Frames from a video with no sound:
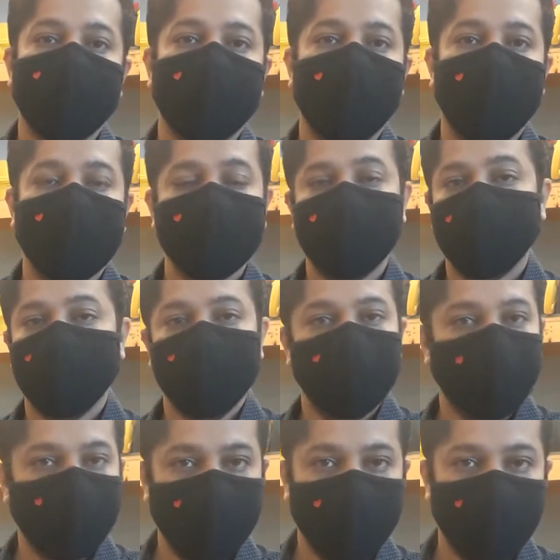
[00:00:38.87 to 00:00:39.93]
As per the new
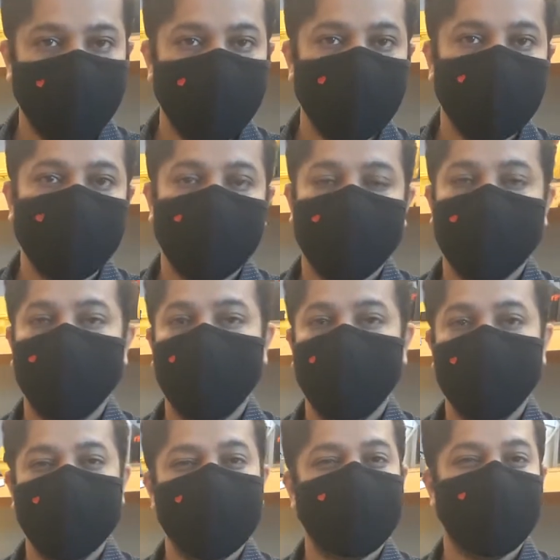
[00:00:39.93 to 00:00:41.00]
curriculum,
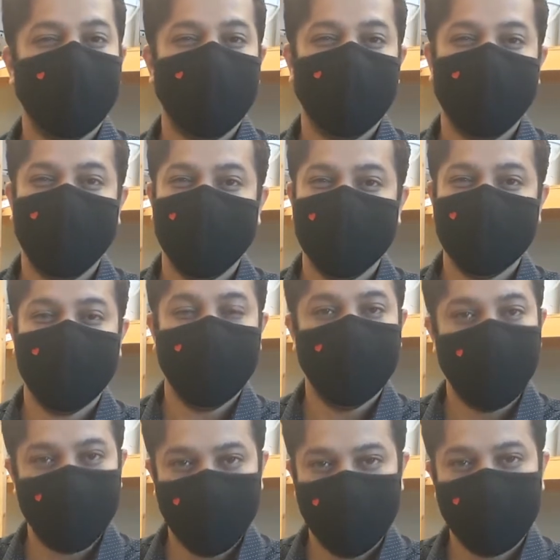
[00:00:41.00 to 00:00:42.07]
it is called as
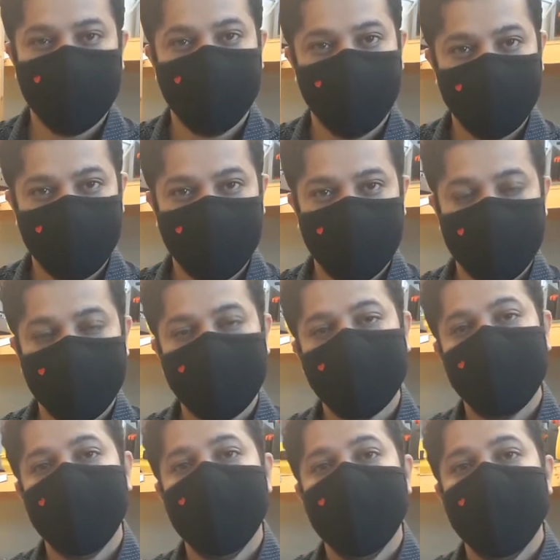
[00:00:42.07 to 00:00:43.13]
Environmental Geophysics.
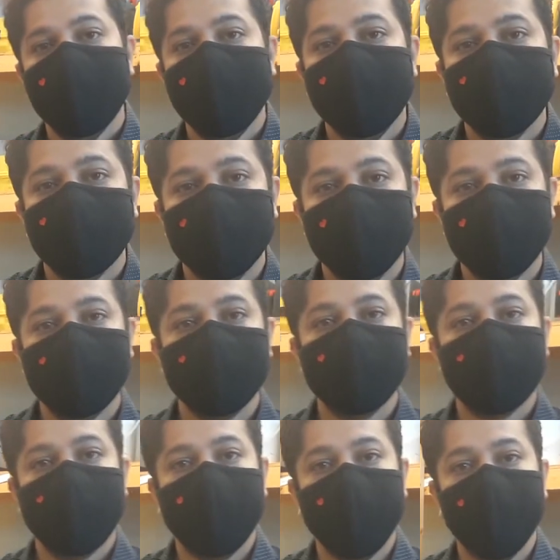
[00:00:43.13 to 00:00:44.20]
So this is
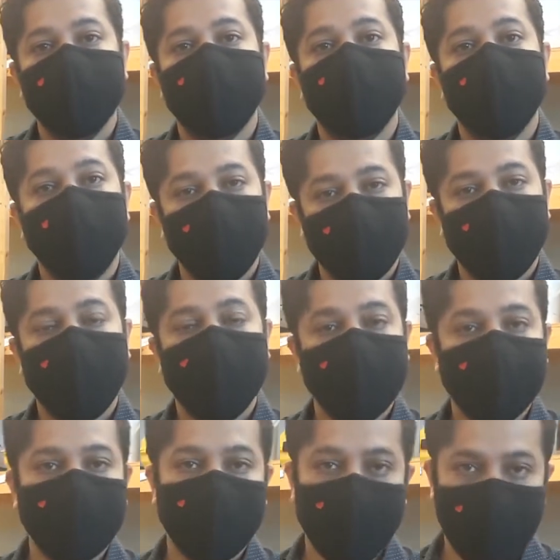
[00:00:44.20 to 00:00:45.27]
a 4
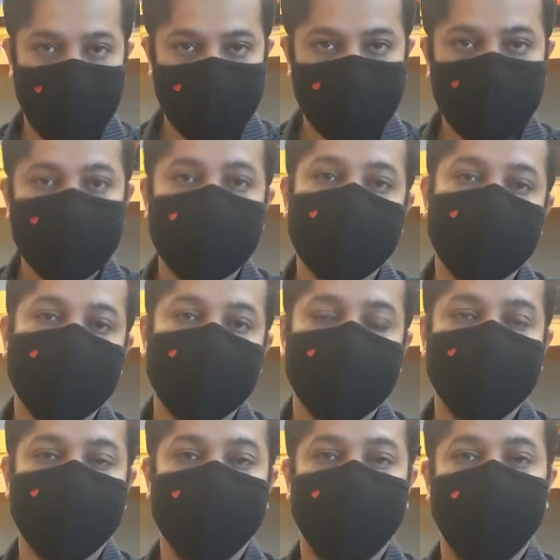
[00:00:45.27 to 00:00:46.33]
credit class.
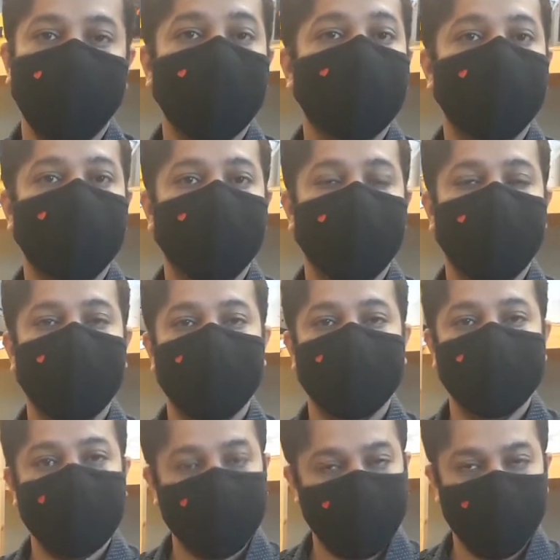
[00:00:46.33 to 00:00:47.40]
So for
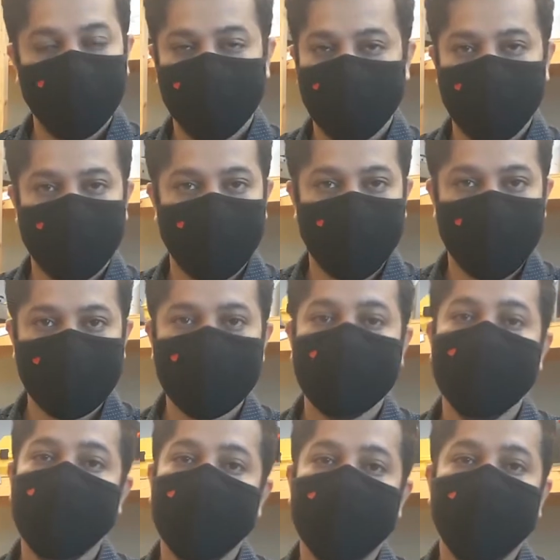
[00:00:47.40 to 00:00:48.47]
this particular class,
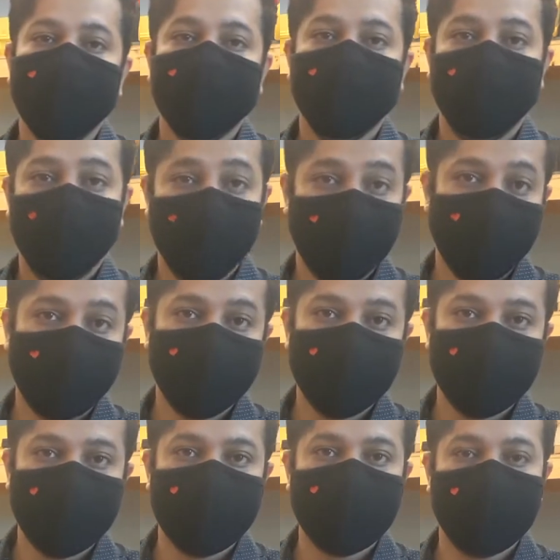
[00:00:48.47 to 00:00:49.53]
the
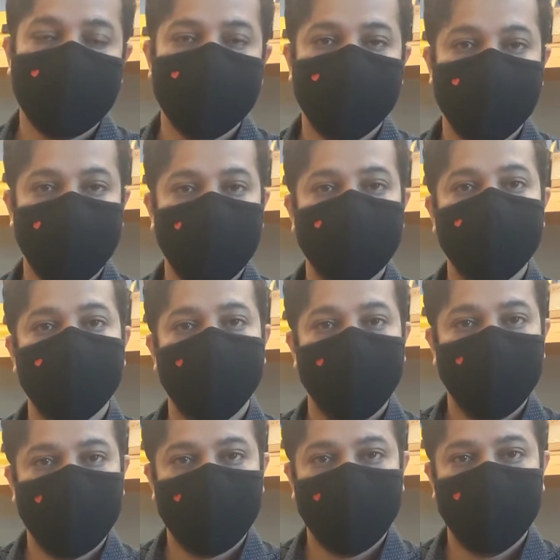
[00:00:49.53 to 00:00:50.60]
prerequisites are Geology
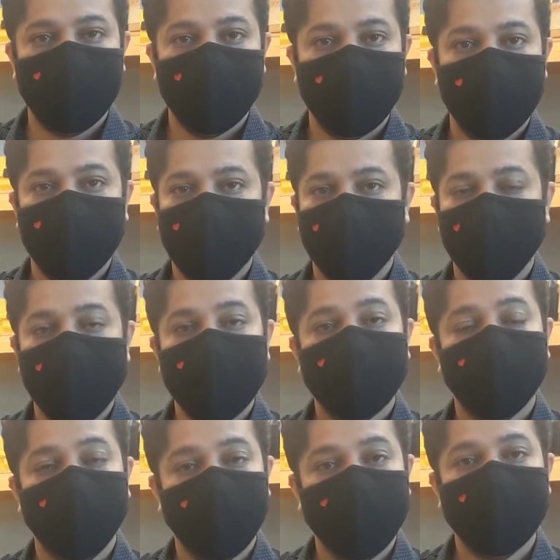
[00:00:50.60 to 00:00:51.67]
110 and Math
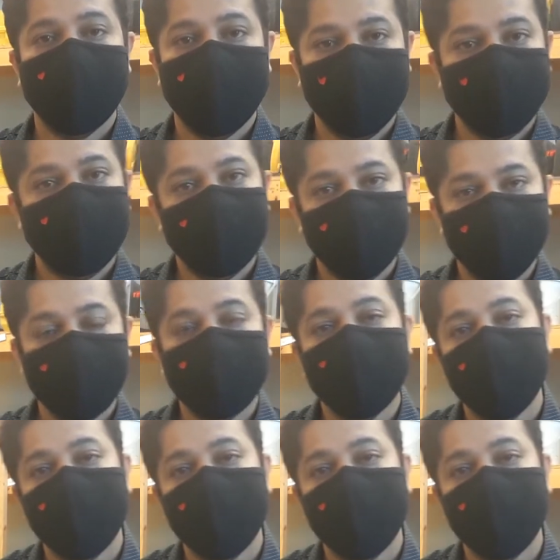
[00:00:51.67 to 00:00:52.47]
119.